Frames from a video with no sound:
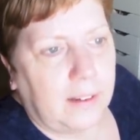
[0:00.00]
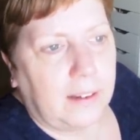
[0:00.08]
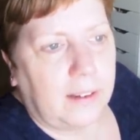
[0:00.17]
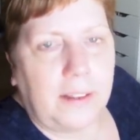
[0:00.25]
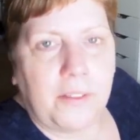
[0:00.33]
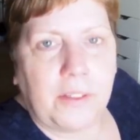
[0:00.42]

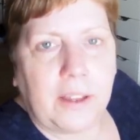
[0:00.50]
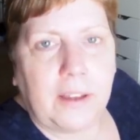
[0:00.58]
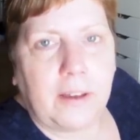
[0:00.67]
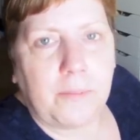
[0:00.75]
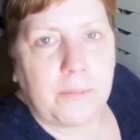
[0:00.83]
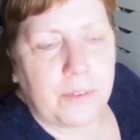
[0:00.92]
And the thing
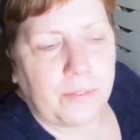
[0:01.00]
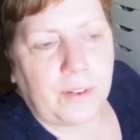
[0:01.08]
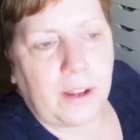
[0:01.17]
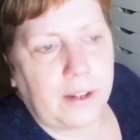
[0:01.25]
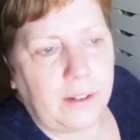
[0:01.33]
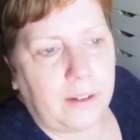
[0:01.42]
comes
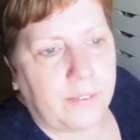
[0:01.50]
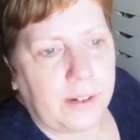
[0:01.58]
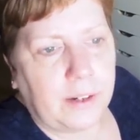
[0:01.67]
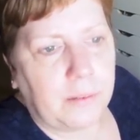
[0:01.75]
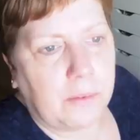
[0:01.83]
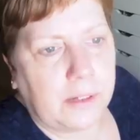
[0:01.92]
flying off. I
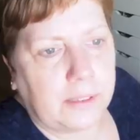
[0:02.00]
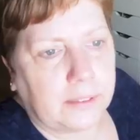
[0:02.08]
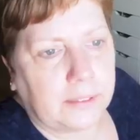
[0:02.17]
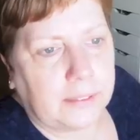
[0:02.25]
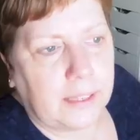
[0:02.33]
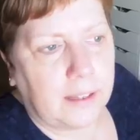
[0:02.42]
don't want it to
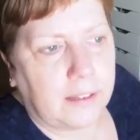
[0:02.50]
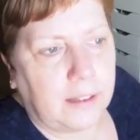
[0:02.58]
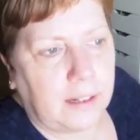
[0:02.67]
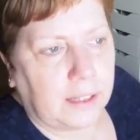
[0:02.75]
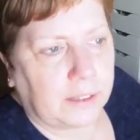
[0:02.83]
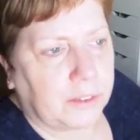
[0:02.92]
tear the
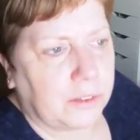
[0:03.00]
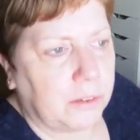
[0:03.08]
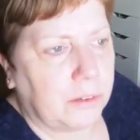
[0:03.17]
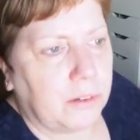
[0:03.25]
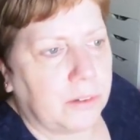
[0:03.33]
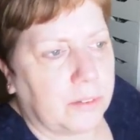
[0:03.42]

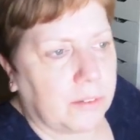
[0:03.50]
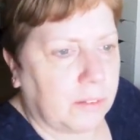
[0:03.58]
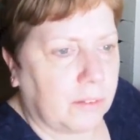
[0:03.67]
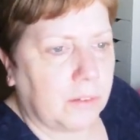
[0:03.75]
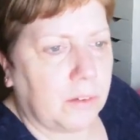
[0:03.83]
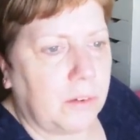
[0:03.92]
electrical
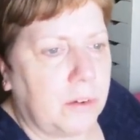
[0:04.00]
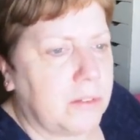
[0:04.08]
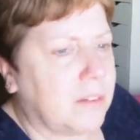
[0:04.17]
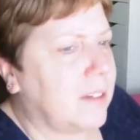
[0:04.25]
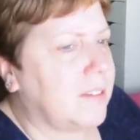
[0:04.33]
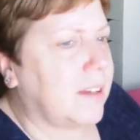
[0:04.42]
cords.
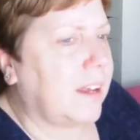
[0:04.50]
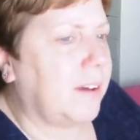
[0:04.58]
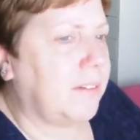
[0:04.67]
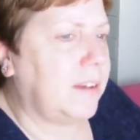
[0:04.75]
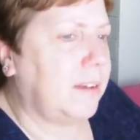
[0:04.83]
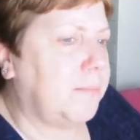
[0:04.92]
And I said,
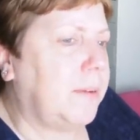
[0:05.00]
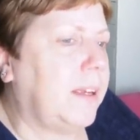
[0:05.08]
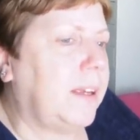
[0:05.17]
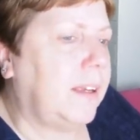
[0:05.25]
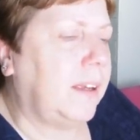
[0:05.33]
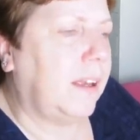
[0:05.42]
how can it
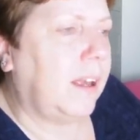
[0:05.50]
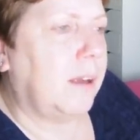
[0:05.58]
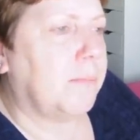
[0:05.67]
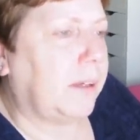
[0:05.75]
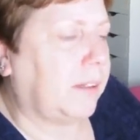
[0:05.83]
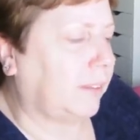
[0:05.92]
be?
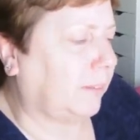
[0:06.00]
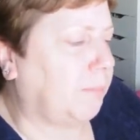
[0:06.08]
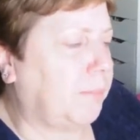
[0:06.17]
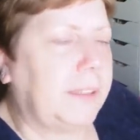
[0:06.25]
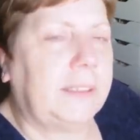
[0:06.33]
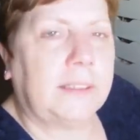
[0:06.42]
Because
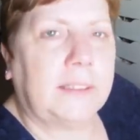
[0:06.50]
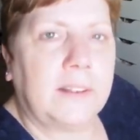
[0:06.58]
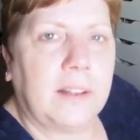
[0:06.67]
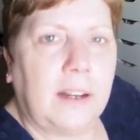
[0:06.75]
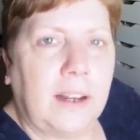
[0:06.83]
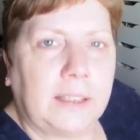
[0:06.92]
pieces of
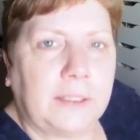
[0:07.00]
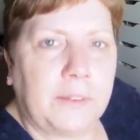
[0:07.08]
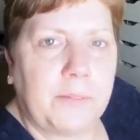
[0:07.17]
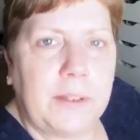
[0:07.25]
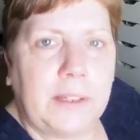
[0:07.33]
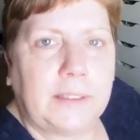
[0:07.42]
the glass
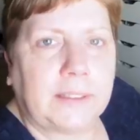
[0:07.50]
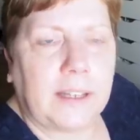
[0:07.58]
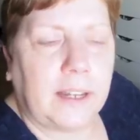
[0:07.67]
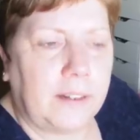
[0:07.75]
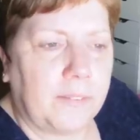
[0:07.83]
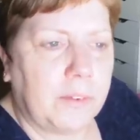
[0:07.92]
from the
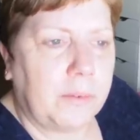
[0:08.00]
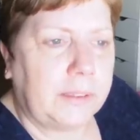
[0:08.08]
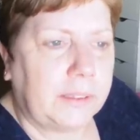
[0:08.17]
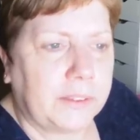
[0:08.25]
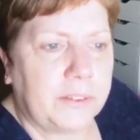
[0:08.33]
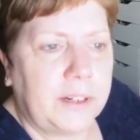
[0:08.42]
inside of the
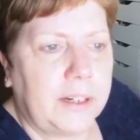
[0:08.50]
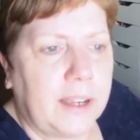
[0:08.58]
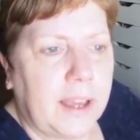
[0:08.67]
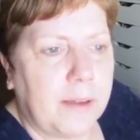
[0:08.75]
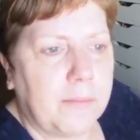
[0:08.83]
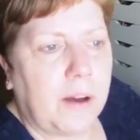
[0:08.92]
windscreen
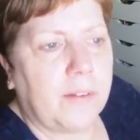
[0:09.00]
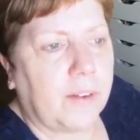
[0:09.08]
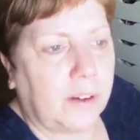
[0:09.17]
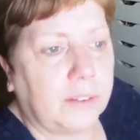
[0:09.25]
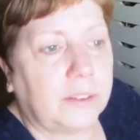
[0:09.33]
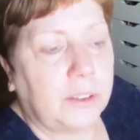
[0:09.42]
came off
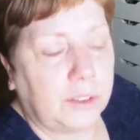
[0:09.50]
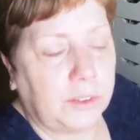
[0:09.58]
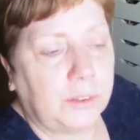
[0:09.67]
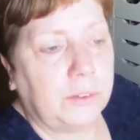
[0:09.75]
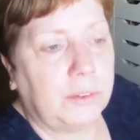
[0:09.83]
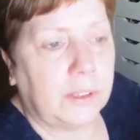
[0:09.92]

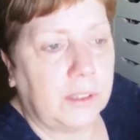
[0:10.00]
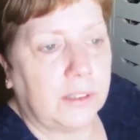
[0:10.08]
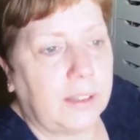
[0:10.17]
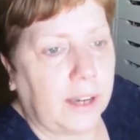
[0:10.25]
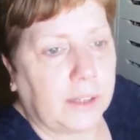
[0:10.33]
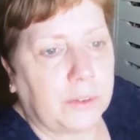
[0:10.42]
onto
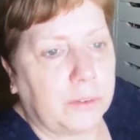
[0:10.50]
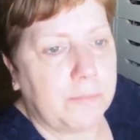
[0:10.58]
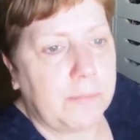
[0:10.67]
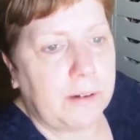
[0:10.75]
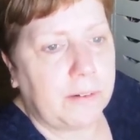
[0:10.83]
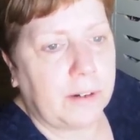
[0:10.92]
the actual
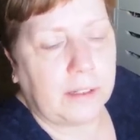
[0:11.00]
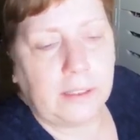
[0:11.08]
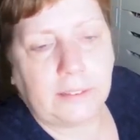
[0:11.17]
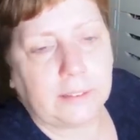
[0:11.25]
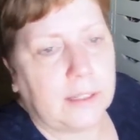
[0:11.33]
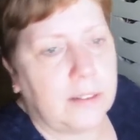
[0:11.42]
mirror, and
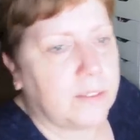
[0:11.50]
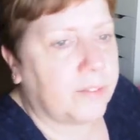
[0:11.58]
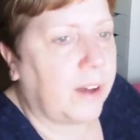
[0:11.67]
he said it's